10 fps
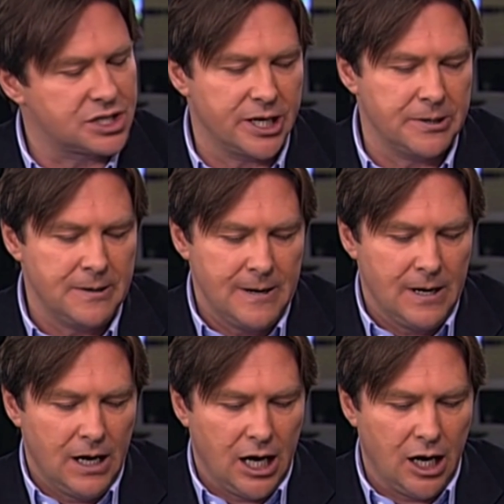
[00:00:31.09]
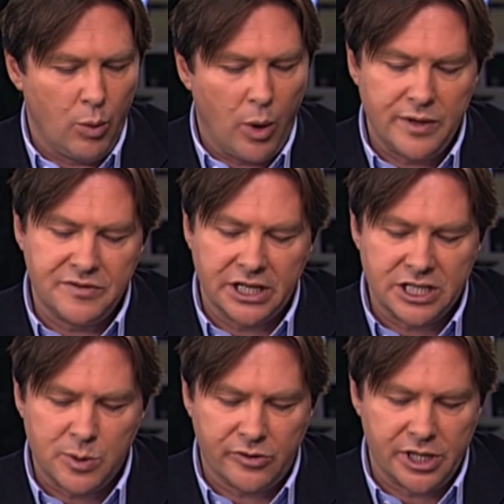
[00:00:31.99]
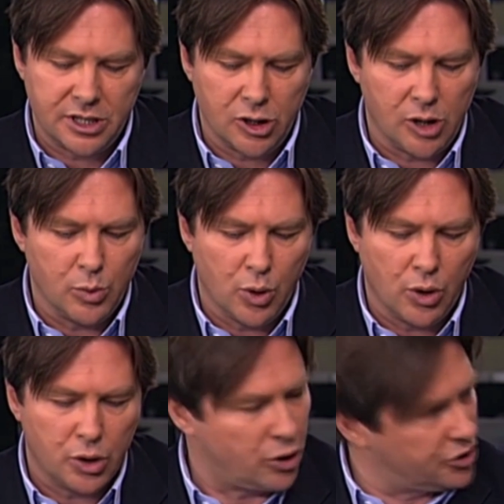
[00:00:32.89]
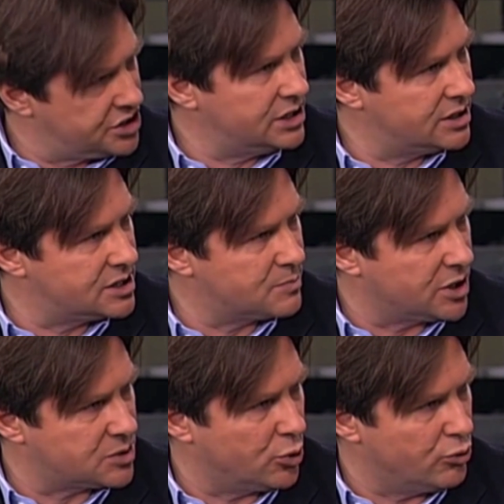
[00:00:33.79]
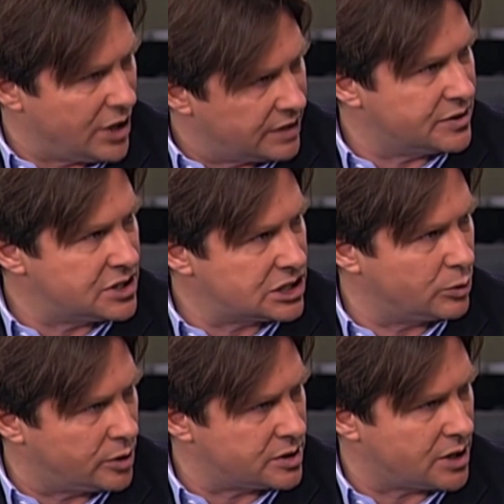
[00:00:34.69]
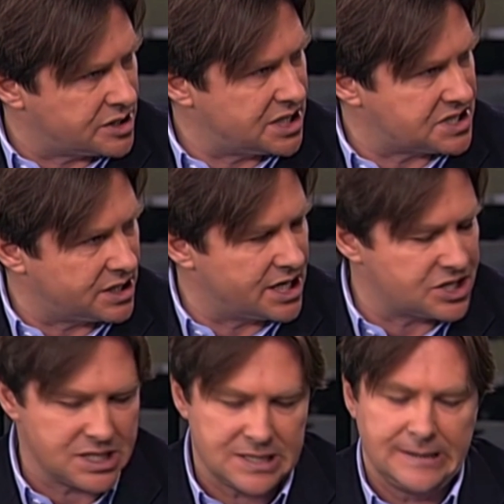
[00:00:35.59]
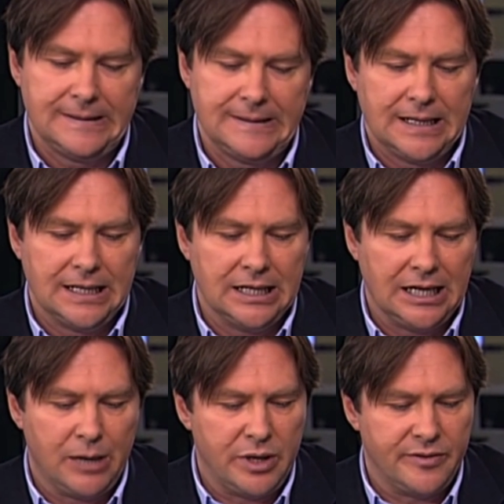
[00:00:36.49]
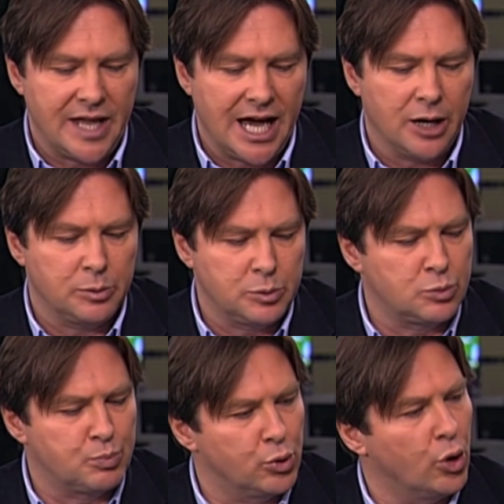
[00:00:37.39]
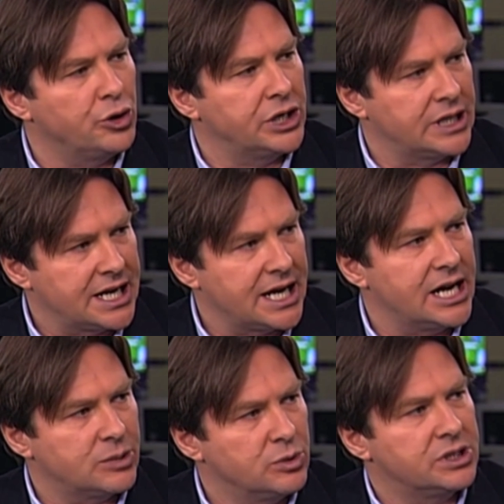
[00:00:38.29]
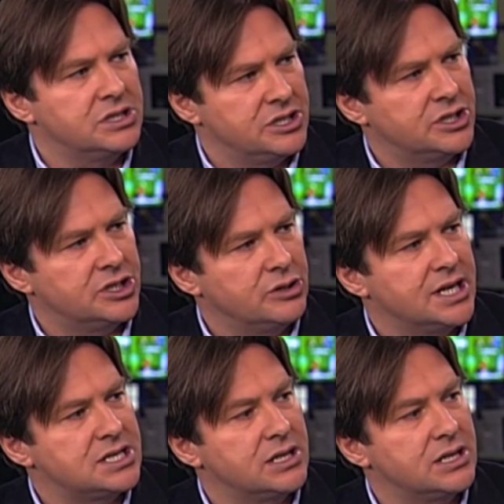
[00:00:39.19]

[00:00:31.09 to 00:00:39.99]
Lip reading: So what we've done is we've created a lot more content that's much more relevant to our destinations, and we've now broadening that out, and we'll continue to do that.